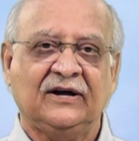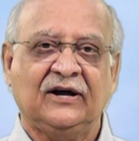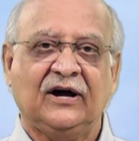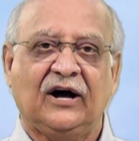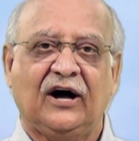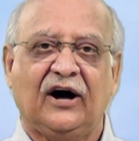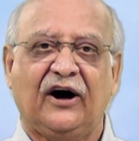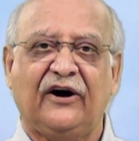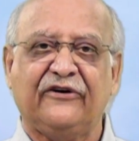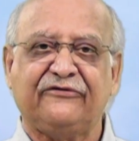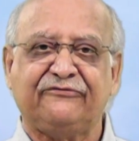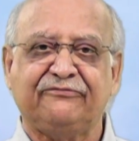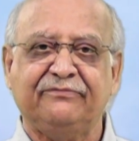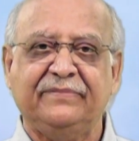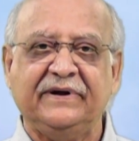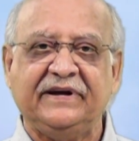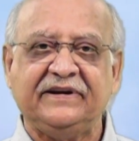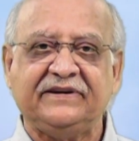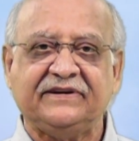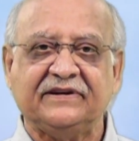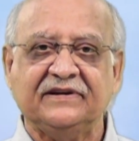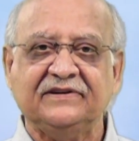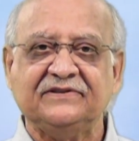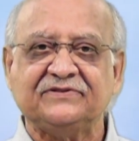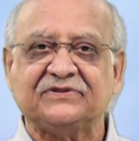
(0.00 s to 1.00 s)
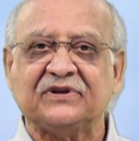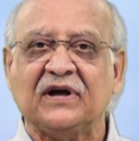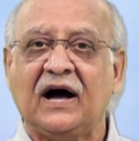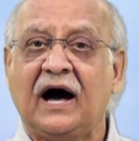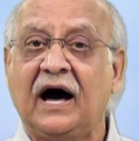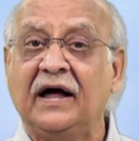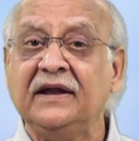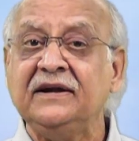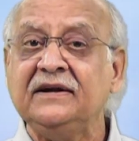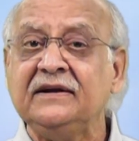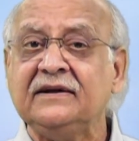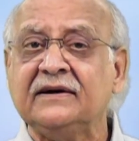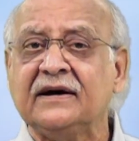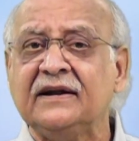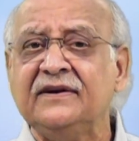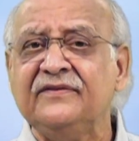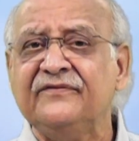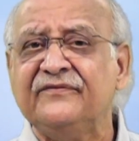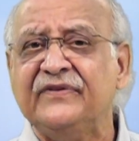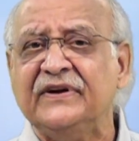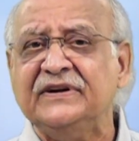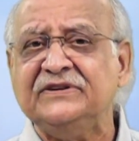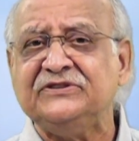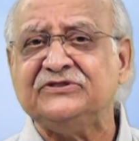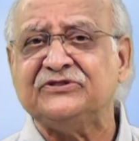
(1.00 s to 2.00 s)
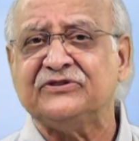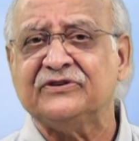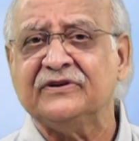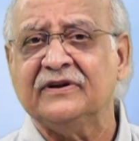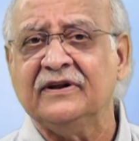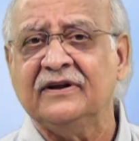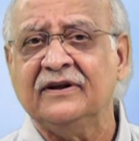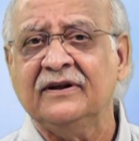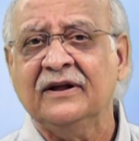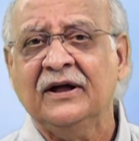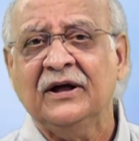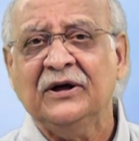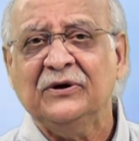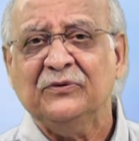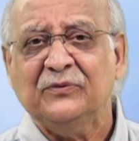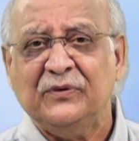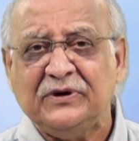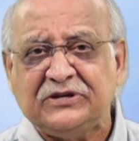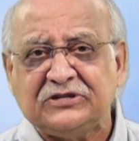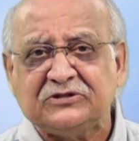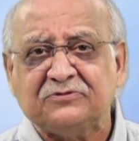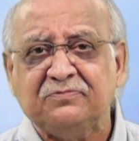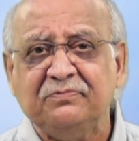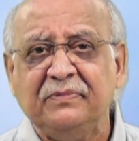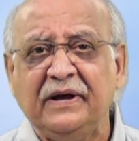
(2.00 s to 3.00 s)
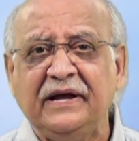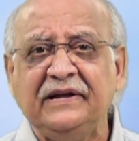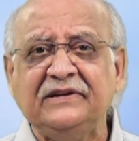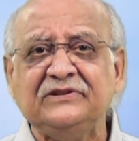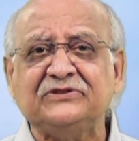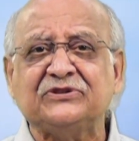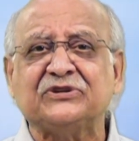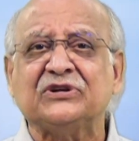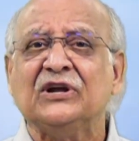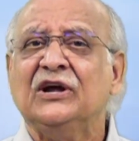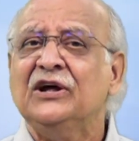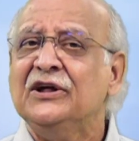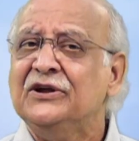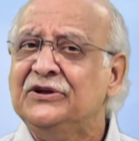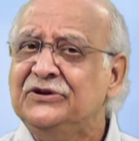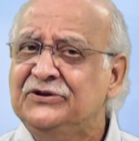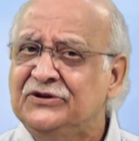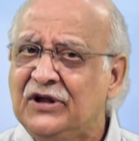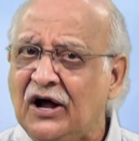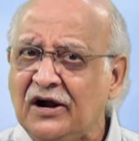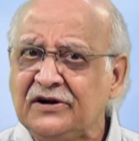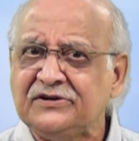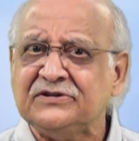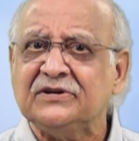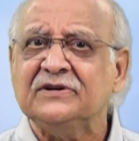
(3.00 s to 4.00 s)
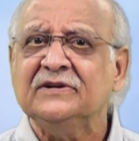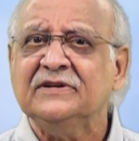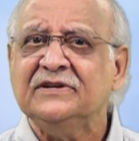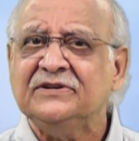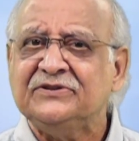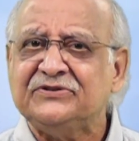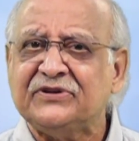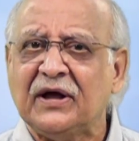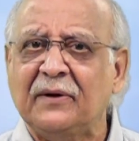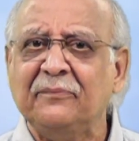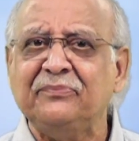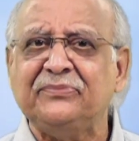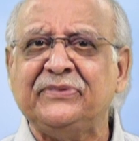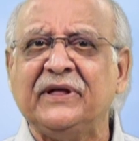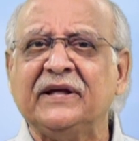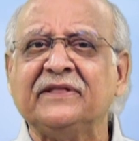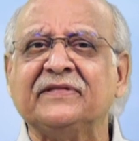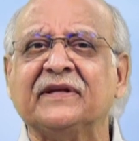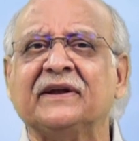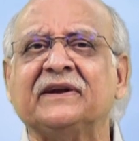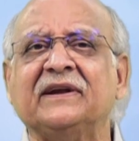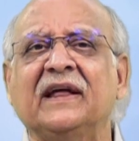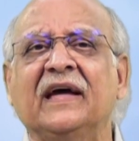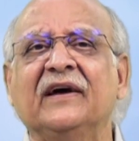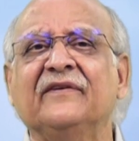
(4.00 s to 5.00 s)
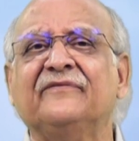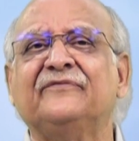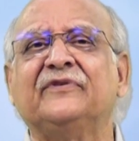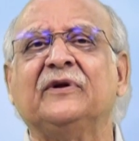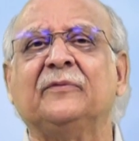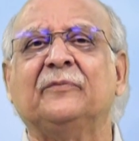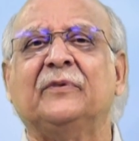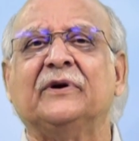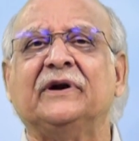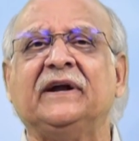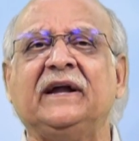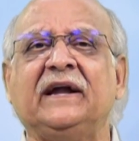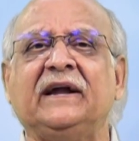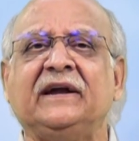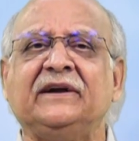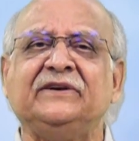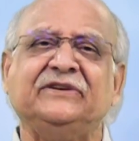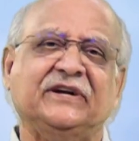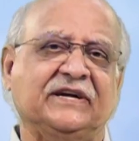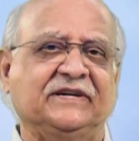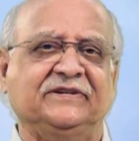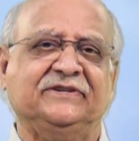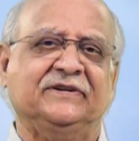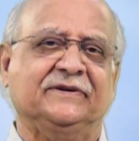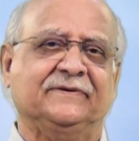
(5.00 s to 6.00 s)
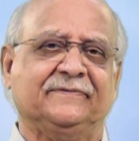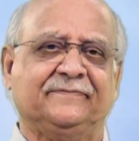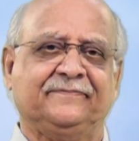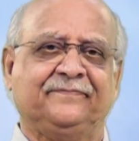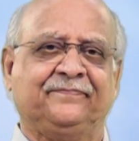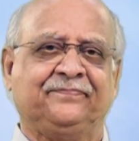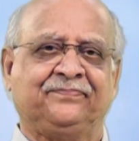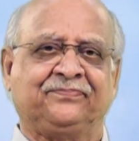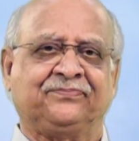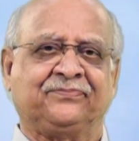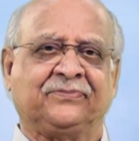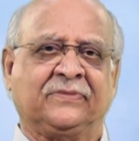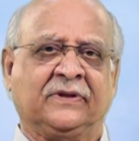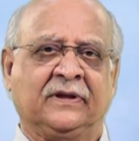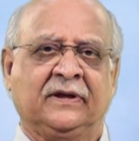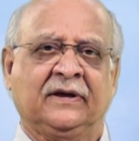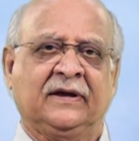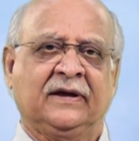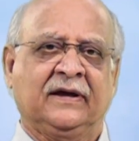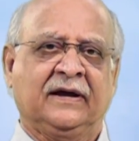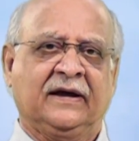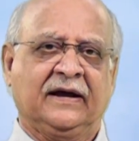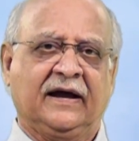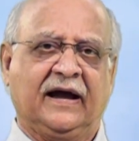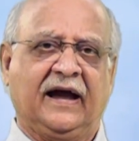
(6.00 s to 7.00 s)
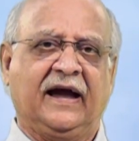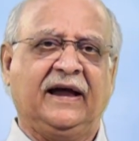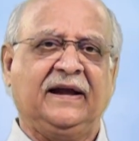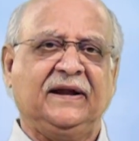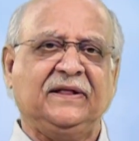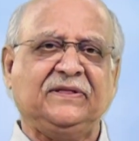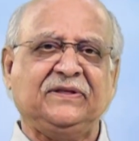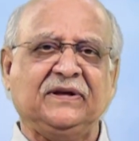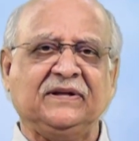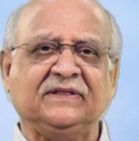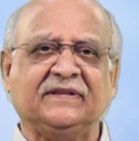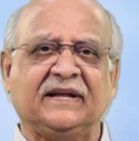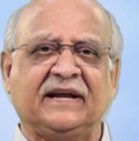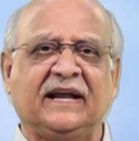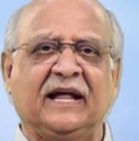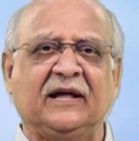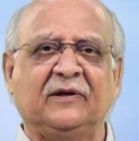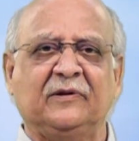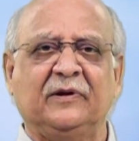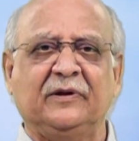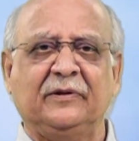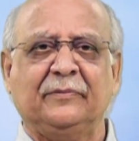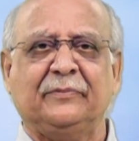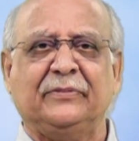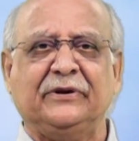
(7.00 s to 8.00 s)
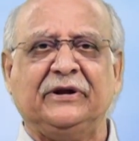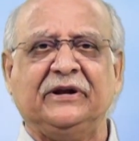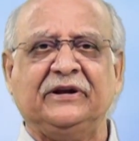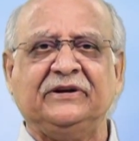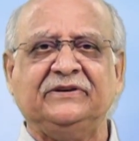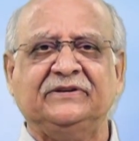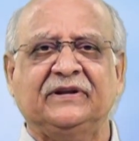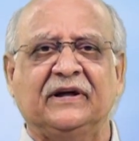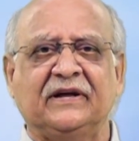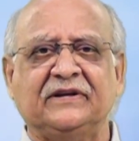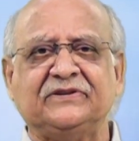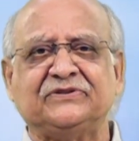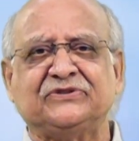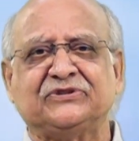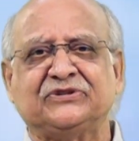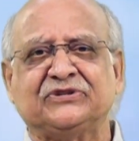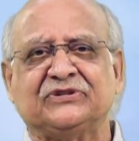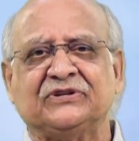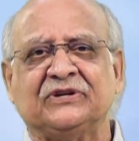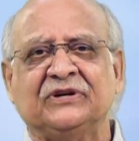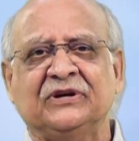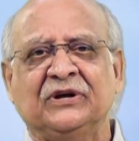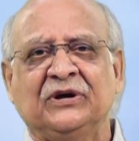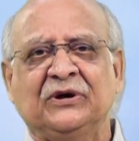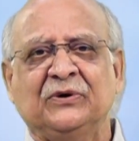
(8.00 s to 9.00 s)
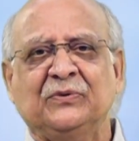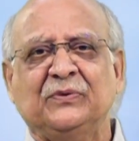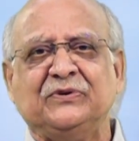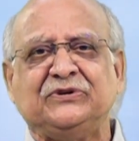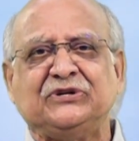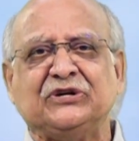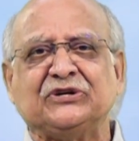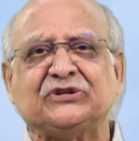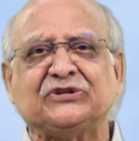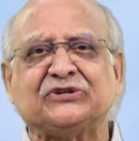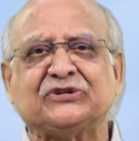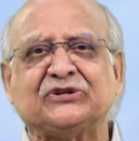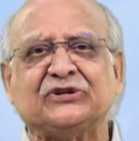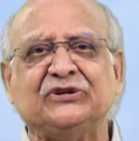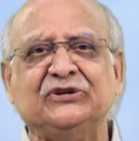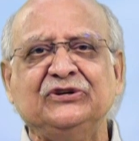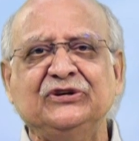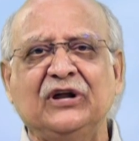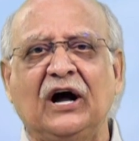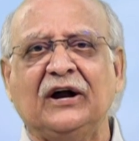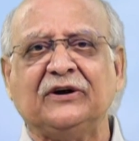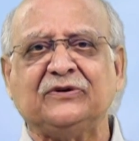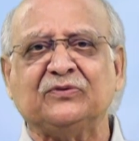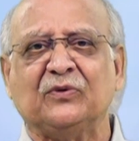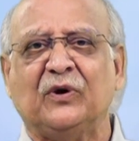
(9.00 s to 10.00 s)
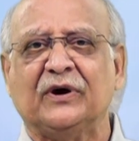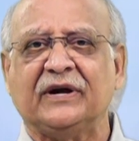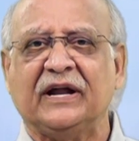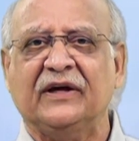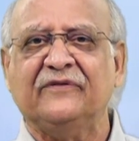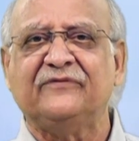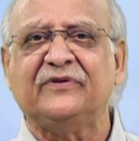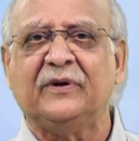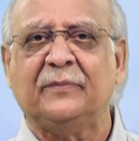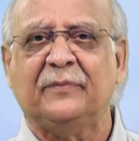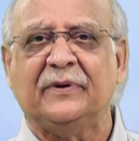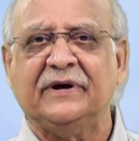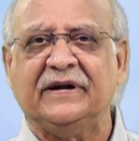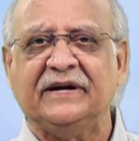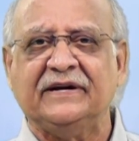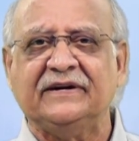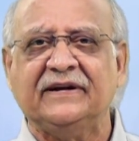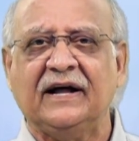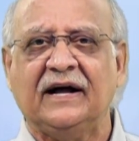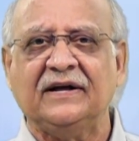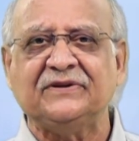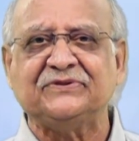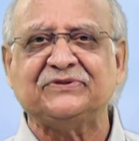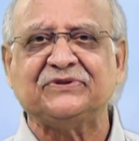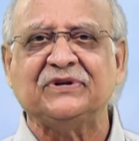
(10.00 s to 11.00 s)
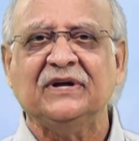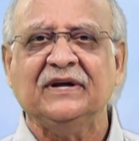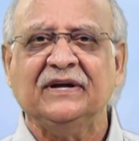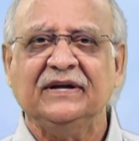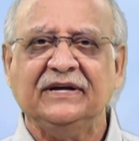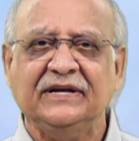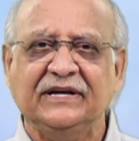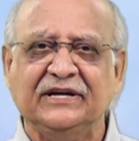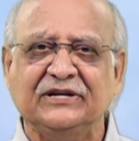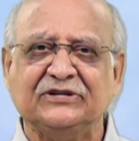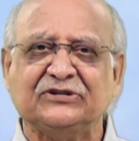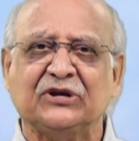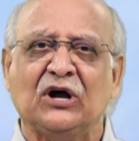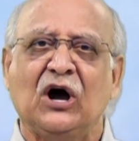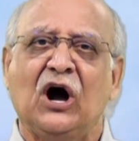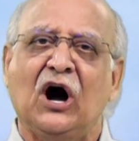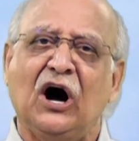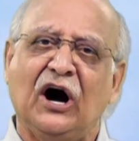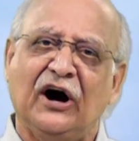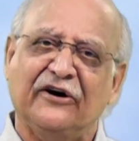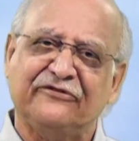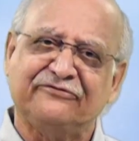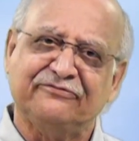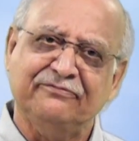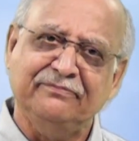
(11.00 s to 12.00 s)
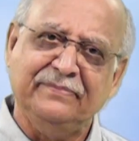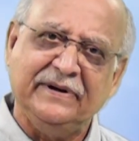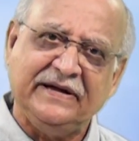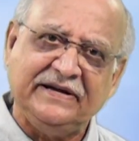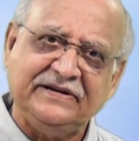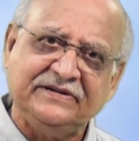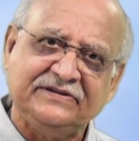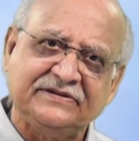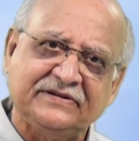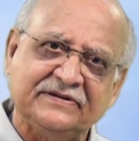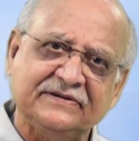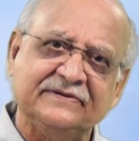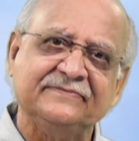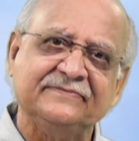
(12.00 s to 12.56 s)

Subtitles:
Offbeat is unconventional, which means not something that everybody did. Anything that anybody does, which is not what everybody does, is offbeat,